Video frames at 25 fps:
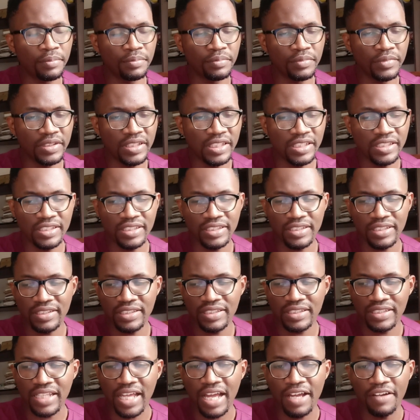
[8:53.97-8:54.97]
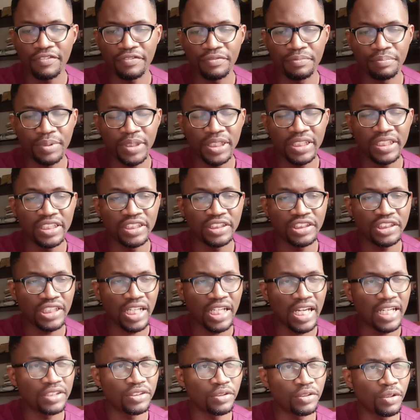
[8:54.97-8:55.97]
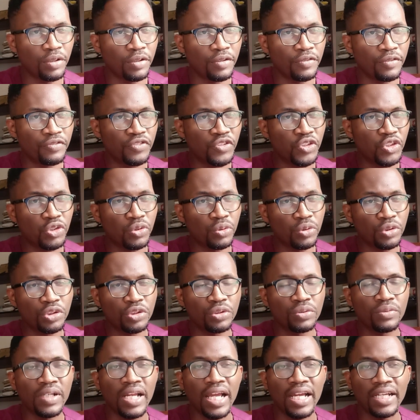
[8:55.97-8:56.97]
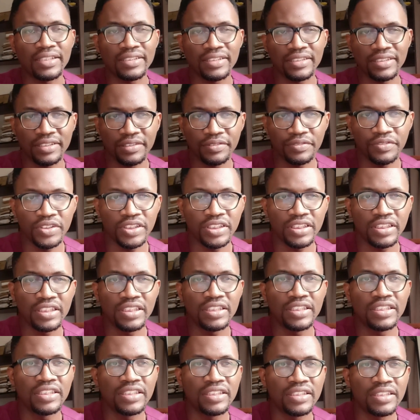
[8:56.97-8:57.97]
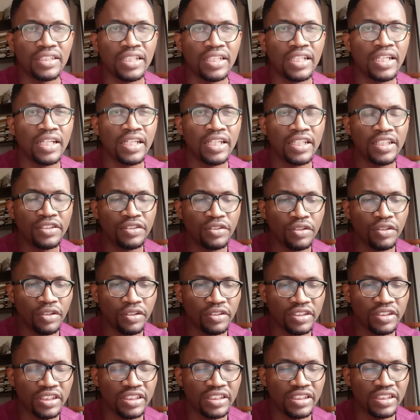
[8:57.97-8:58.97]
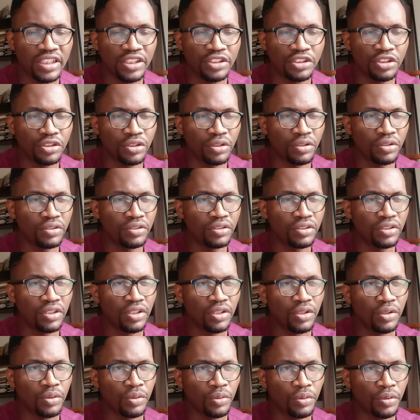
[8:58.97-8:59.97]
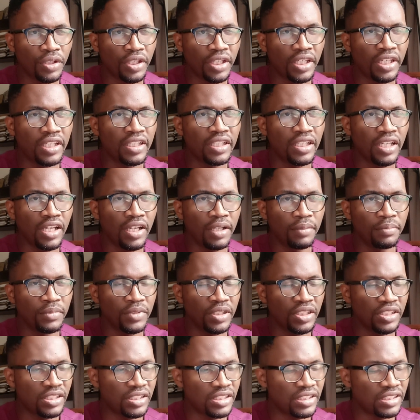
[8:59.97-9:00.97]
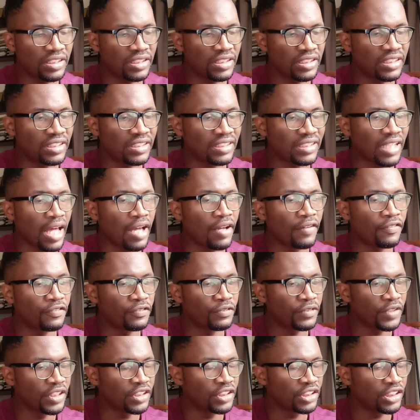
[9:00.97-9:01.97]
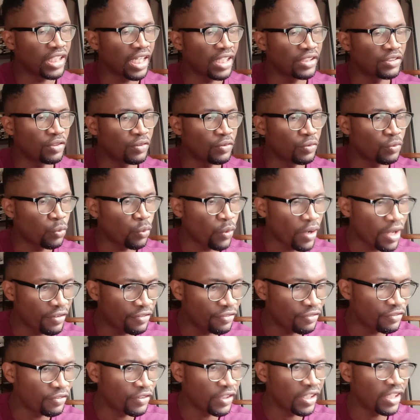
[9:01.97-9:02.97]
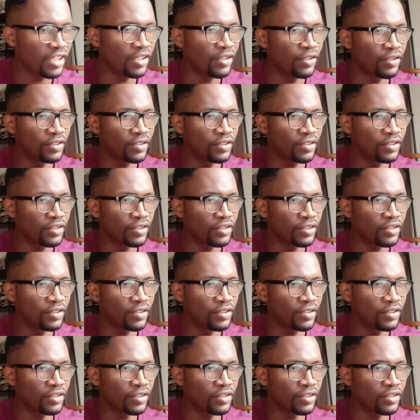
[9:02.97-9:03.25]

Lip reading: this staff being in charge of social activities in the organization. Okay, this staff in charge of welfare